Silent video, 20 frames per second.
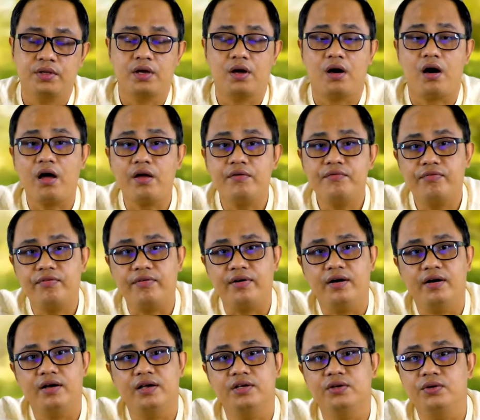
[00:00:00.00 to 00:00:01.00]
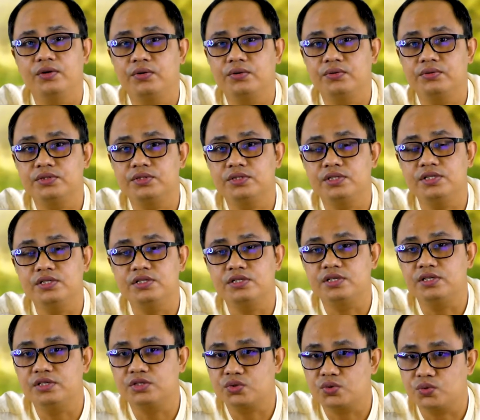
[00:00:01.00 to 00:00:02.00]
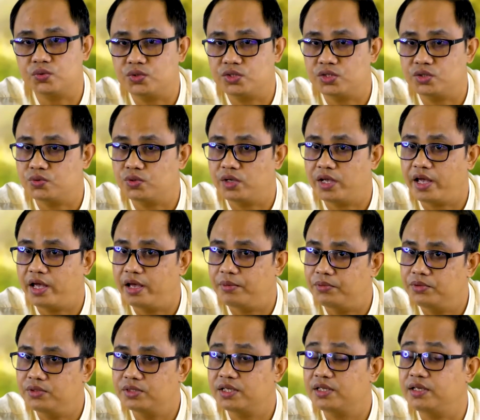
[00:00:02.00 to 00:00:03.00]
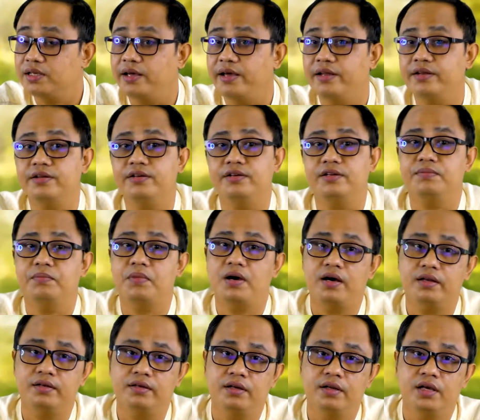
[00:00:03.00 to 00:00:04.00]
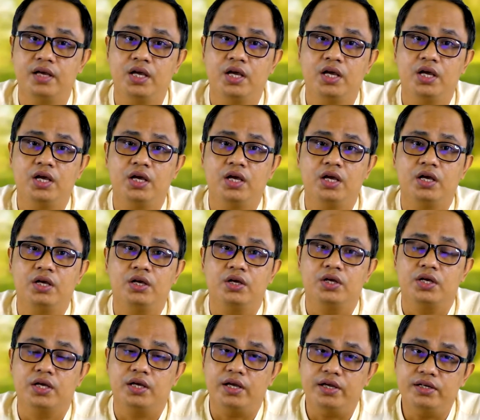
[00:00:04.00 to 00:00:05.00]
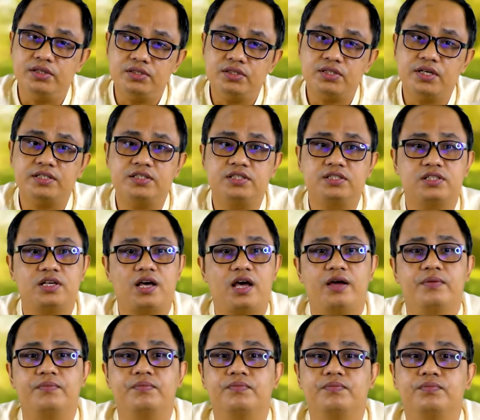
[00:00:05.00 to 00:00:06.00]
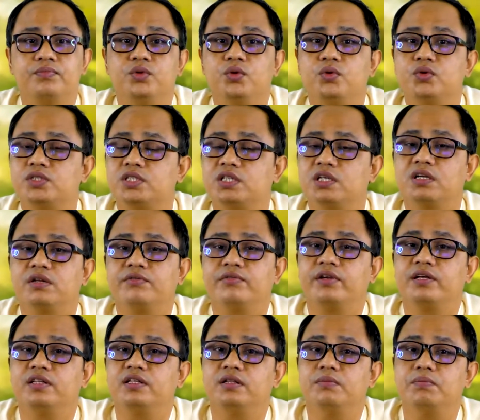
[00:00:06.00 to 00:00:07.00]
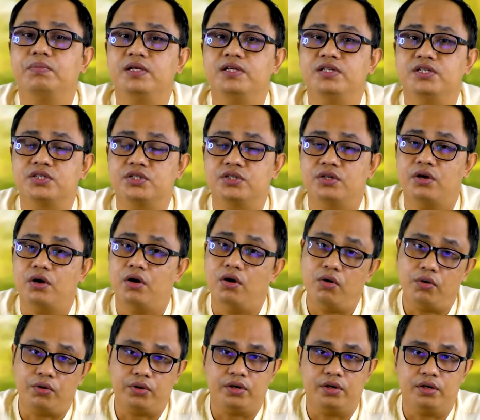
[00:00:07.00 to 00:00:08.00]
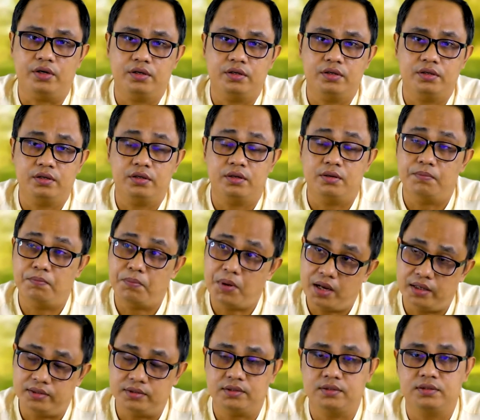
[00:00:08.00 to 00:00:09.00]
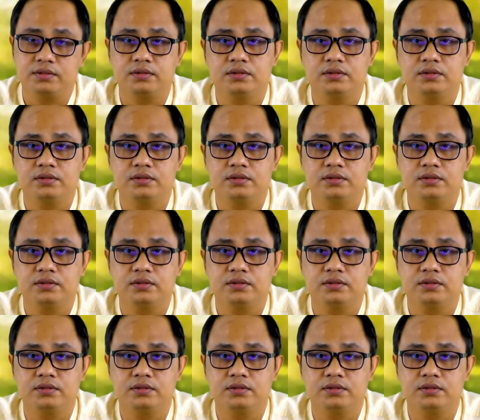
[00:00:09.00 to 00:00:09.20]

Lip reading: However, since the resources were abundant than the demand, in that time, no significant depletion occurred. But